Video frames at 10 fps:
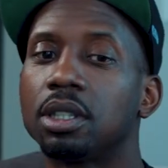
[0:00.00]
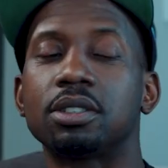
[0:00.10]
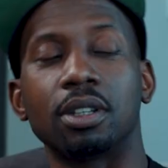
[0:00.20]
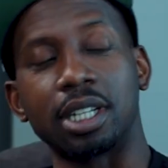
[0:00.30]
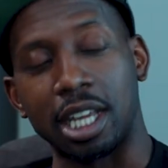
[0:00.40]

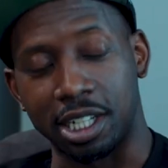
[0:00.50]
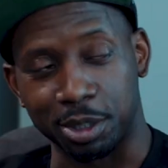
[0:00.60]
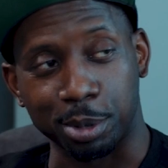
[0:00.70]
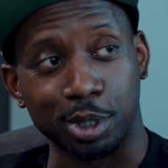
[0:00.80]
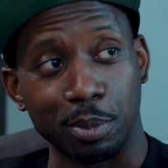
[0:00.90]
So that leads
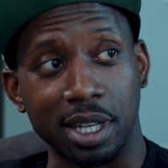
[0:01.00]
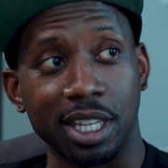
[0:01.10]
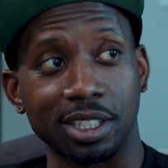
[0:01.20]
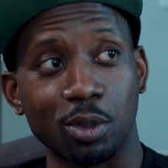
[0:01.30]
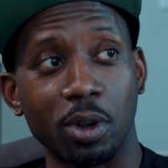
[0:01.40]
me to my
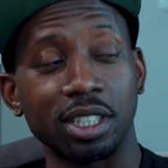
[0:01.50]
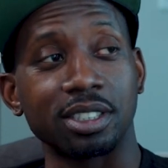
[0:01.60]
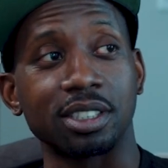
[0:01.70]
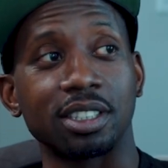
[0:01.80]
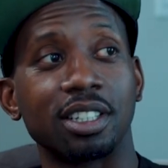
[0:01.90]
next
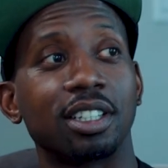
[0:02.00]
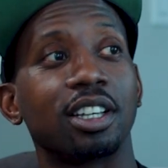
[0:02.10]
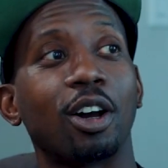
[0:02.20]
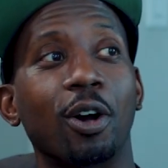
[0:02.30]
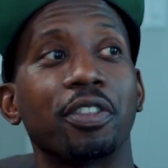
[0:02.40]
question.
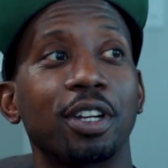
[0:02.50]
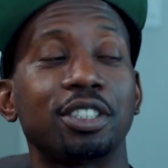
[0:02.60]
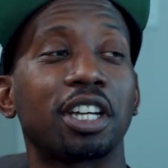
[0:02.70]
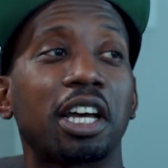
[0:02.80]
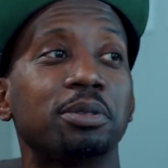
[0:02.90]
Are there
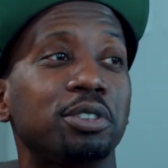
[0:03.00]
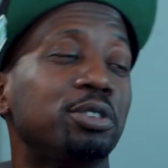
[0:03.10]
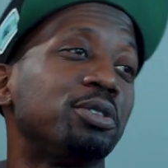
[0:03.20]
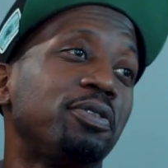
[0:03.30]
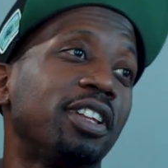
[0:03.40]
jobs that
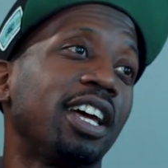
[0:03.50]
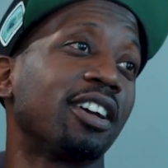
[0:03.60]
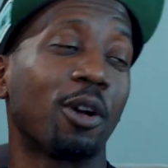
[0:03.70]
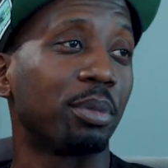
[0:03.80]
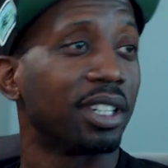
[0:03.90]
you just feel like
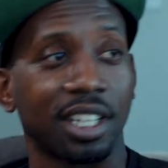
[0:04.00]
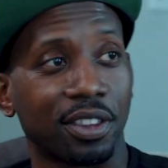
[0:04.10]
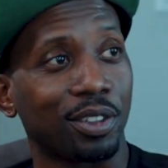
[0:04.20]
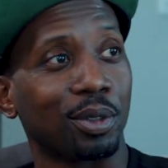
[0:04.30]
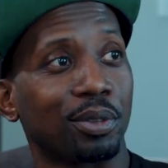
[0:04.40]
are
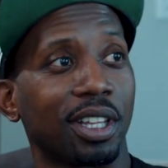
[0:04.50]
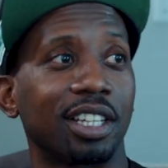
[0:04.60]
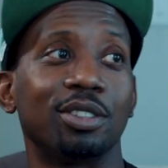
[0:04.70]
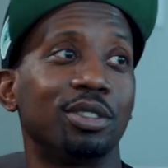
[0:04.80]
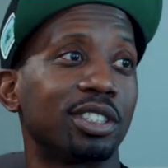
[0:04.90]
beneath you? Like, you